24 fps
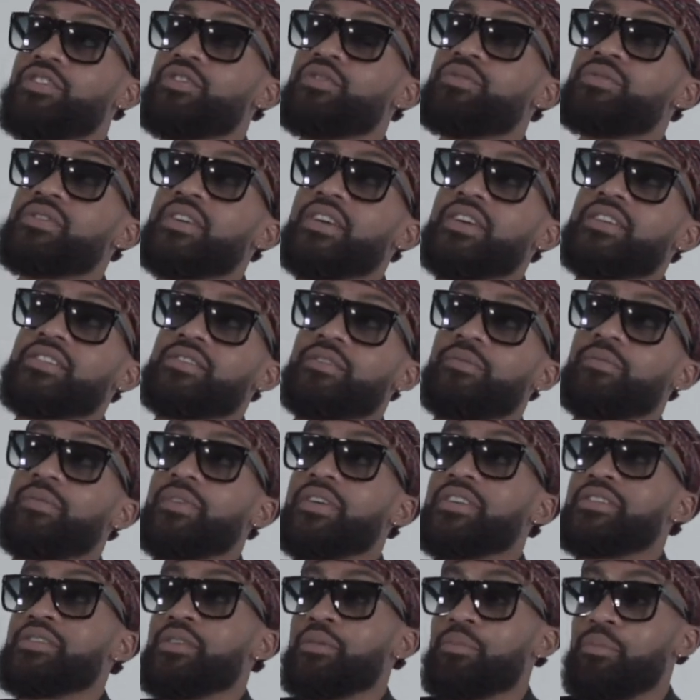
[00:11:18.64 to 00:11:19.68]
Music
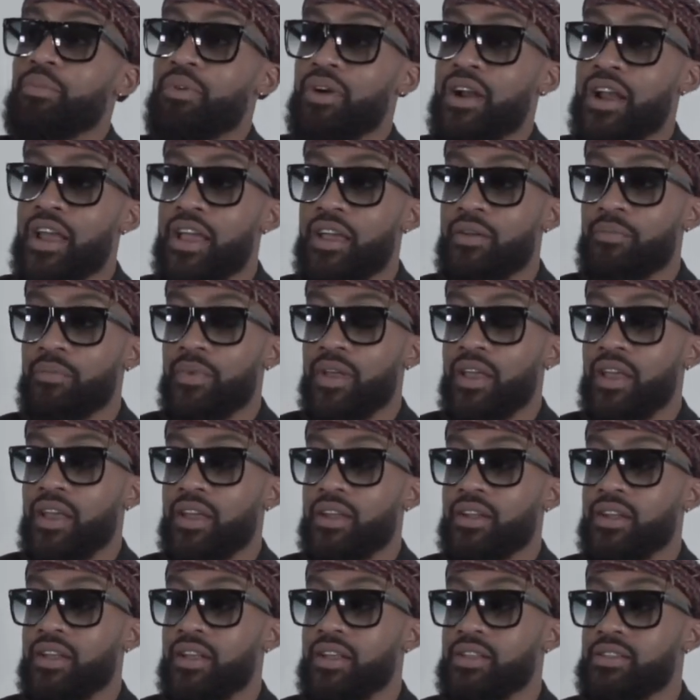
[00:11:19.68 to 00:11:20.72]
is a brand,
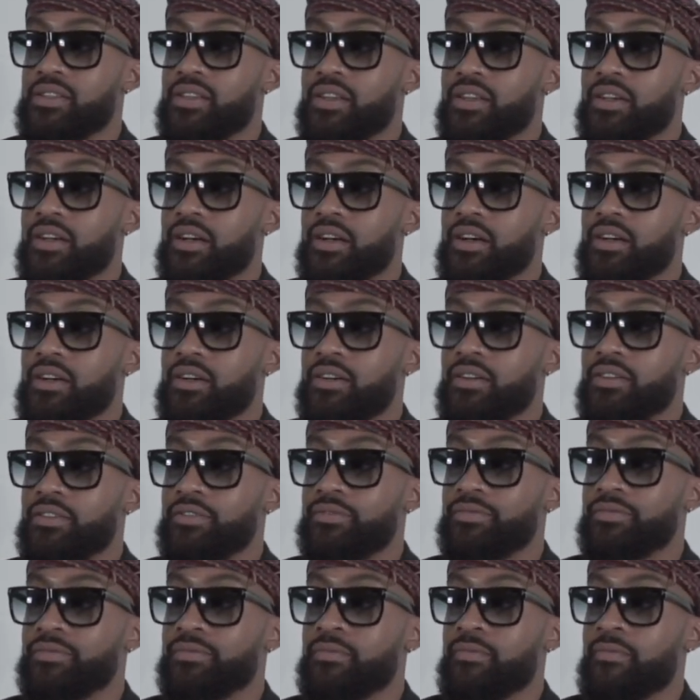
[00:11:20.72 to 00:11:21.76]
man. It's a
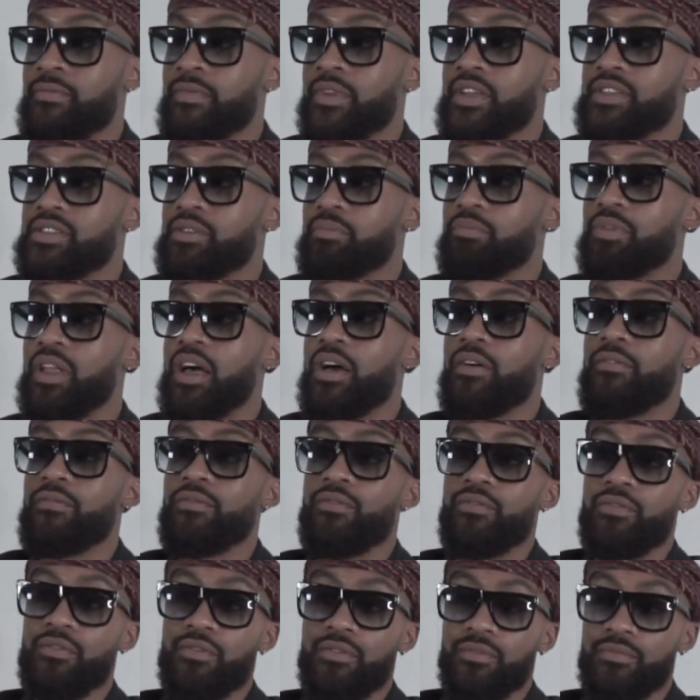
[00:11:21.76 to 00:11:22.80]

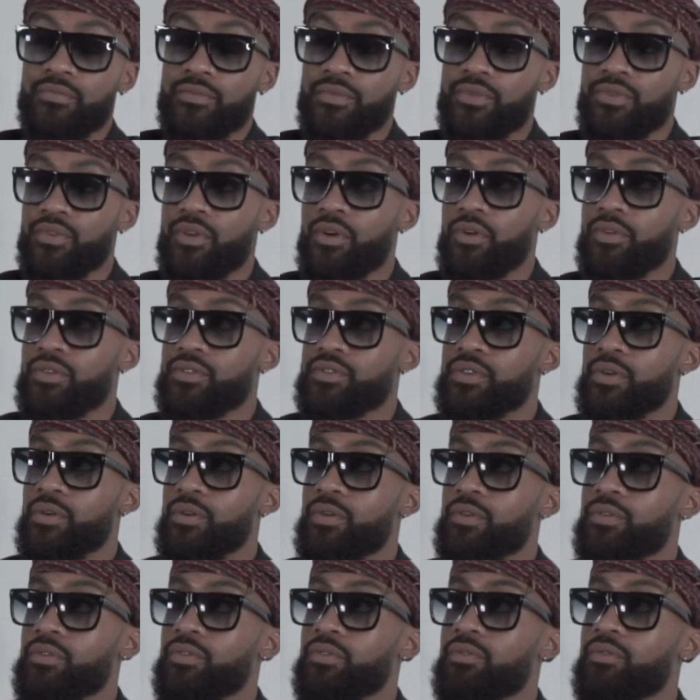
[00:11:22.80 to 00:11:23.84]
platform.
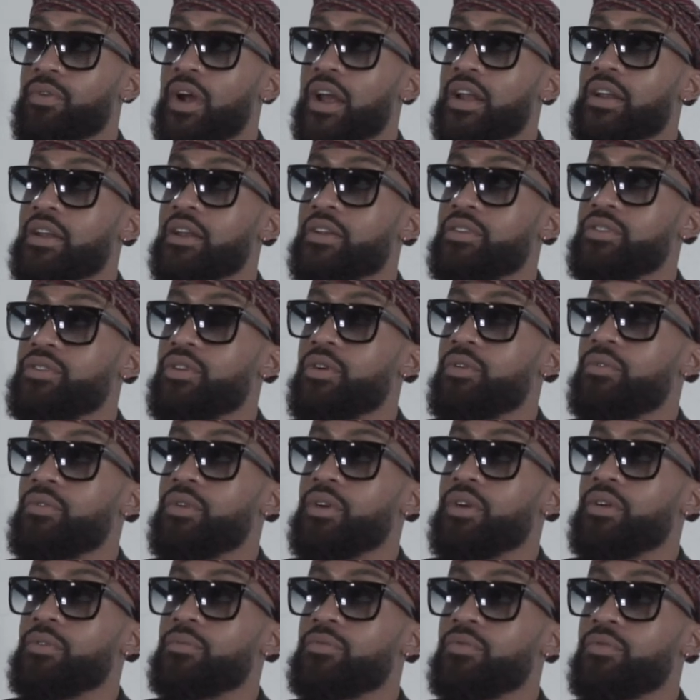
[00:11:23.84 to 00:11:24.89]
So
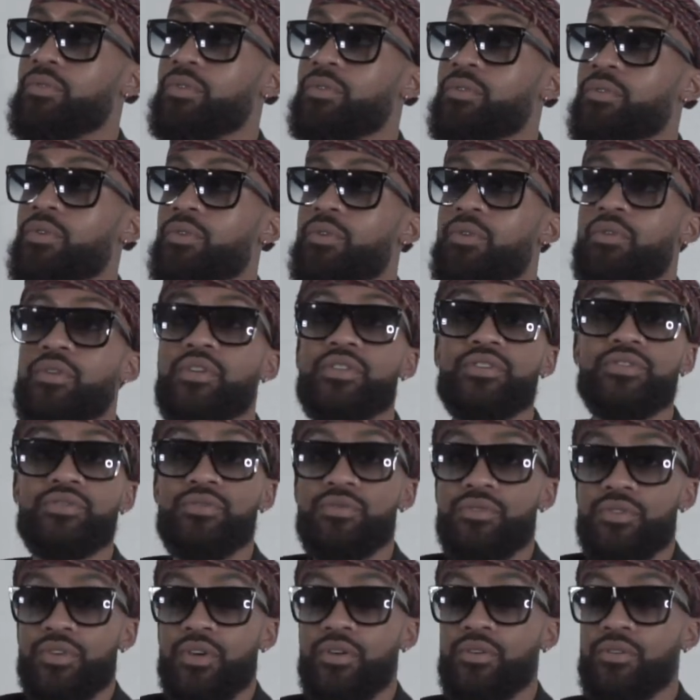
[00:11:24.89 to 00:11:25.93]
we're a recording
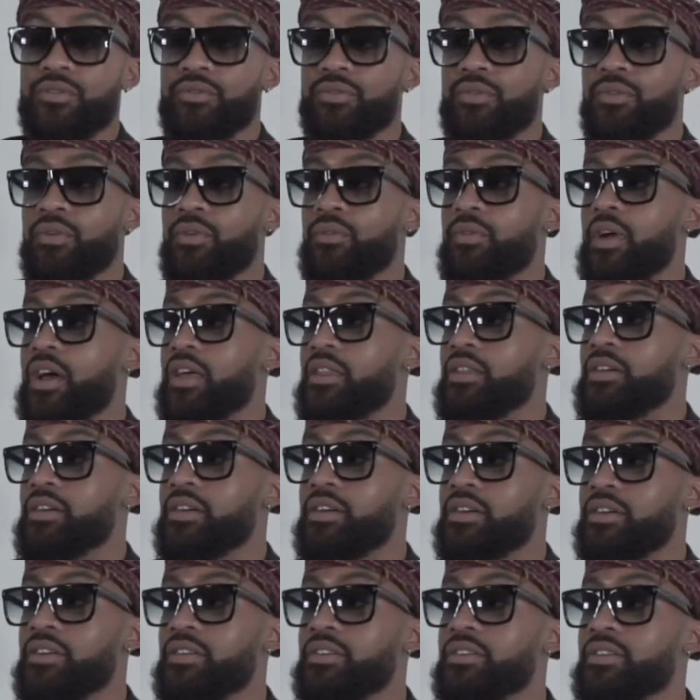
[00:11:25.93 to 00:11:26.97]
studio, or rather
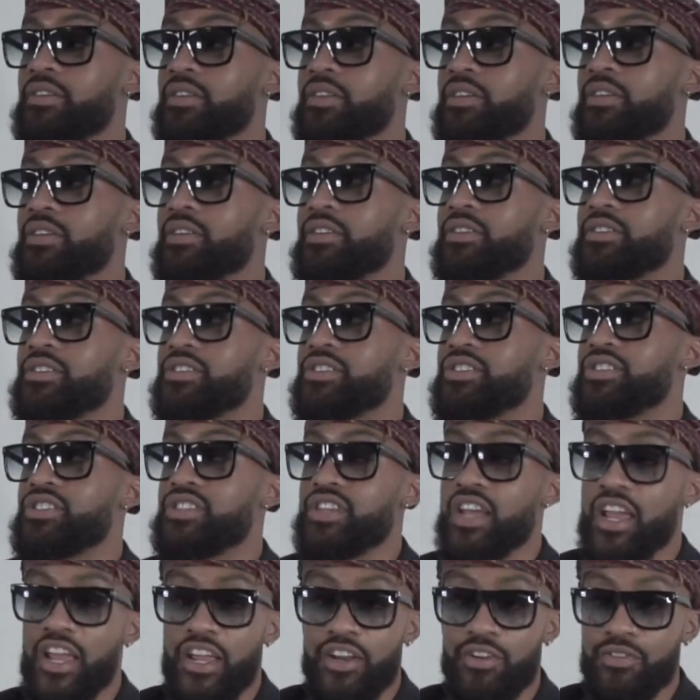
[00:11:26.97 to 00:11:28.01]
a
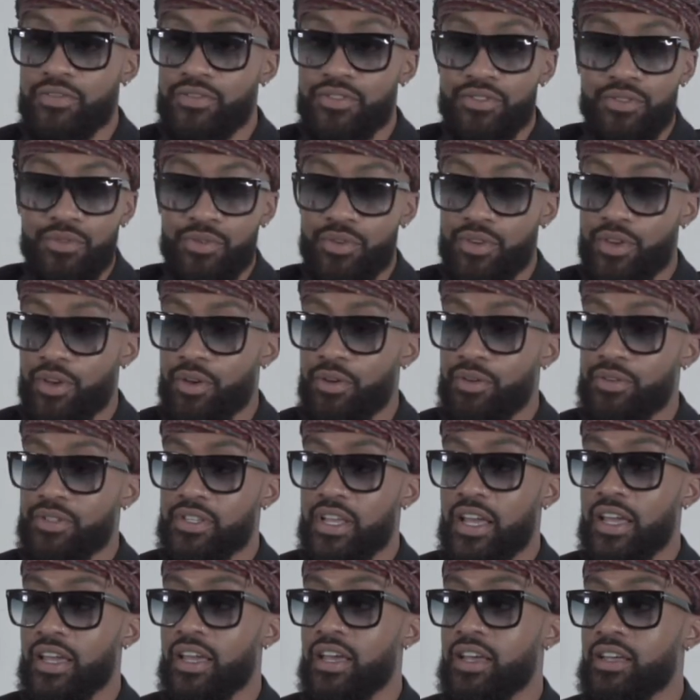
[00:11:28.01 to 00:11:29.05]
chain of studios,
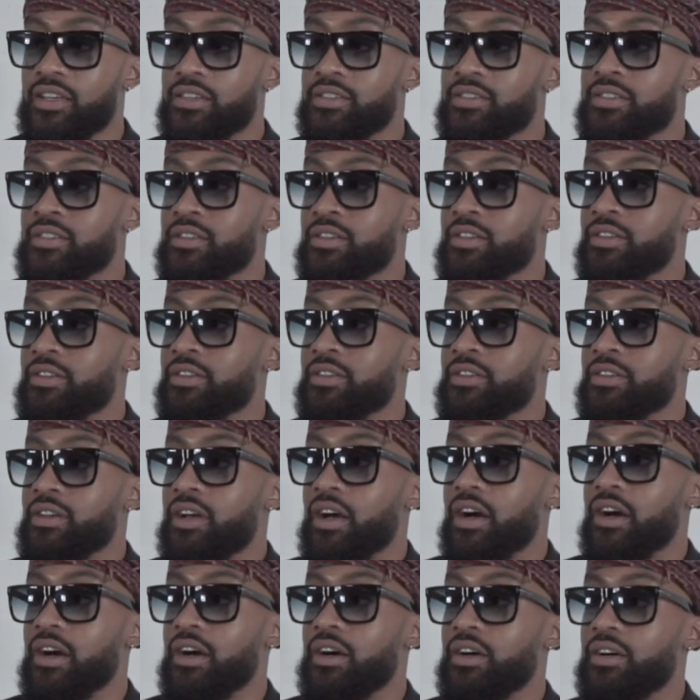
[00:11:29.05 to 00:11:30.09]
I guess.
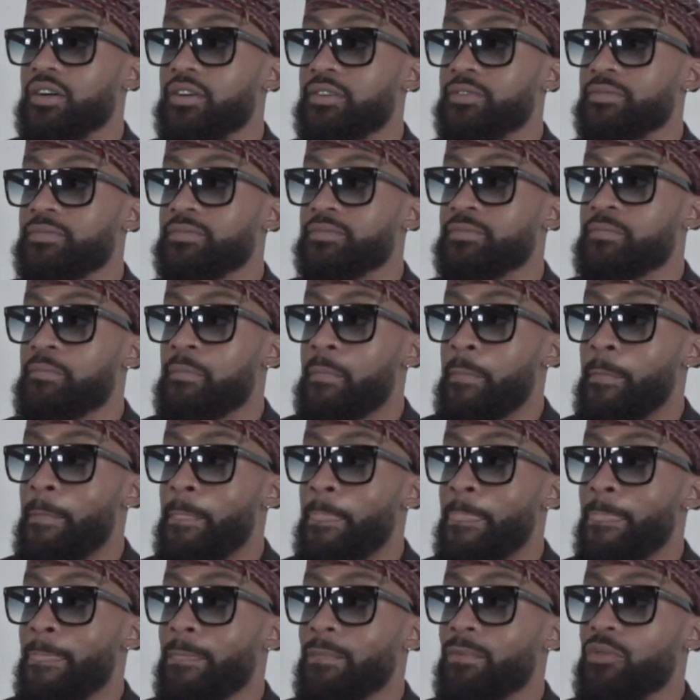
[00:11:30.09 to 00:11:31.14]
Um,
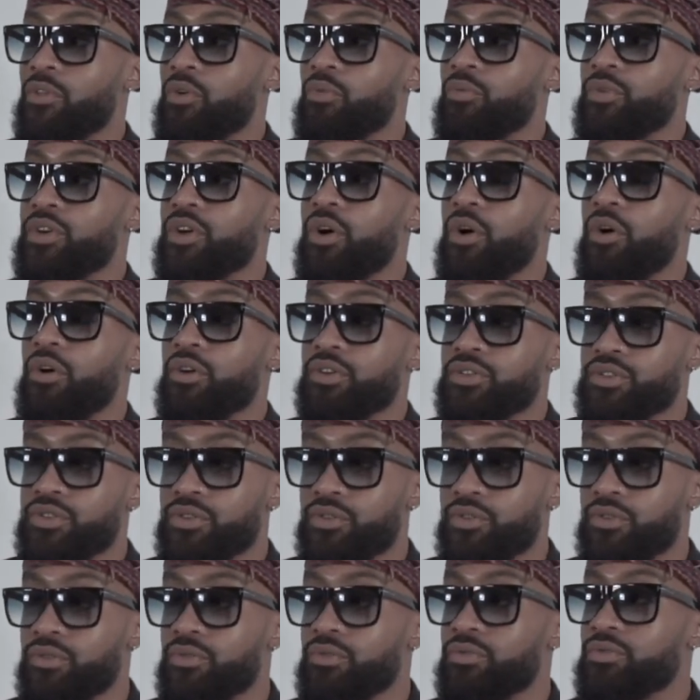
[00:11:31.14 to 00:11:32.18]
we
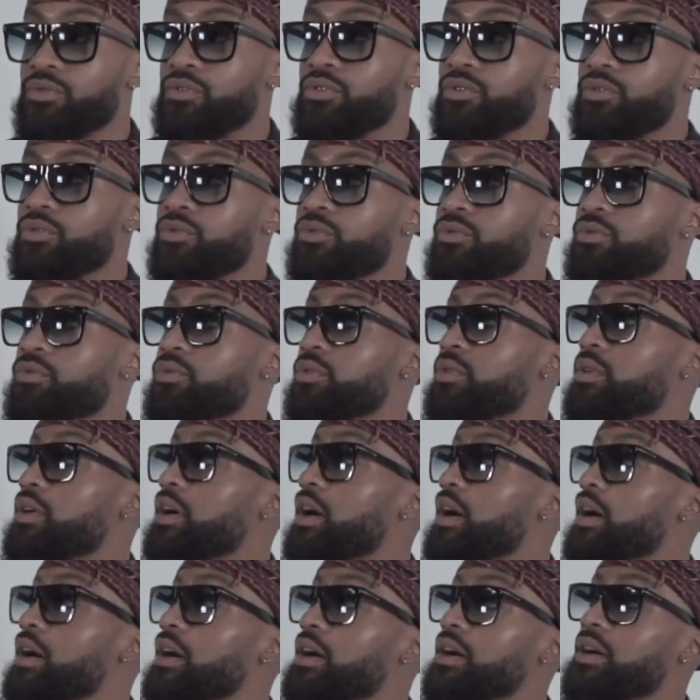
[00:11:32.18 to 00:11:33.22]
also do
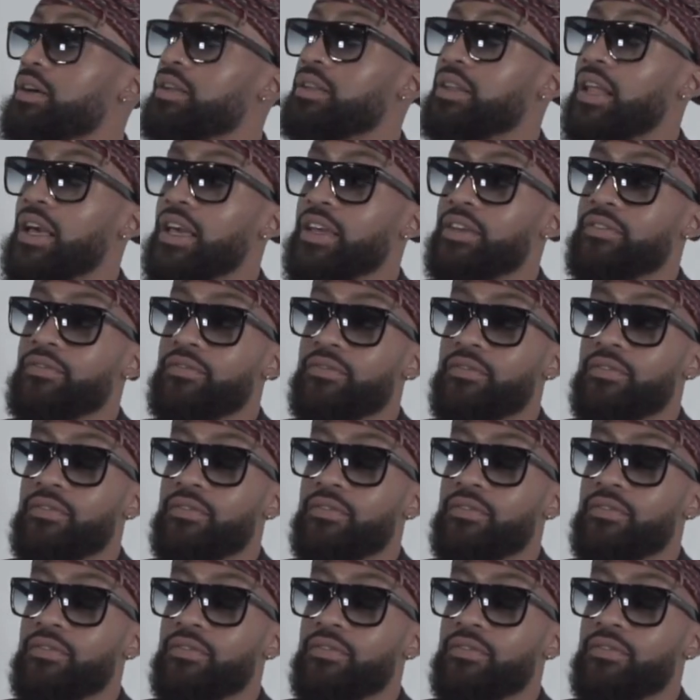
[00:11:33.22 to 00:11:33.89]
like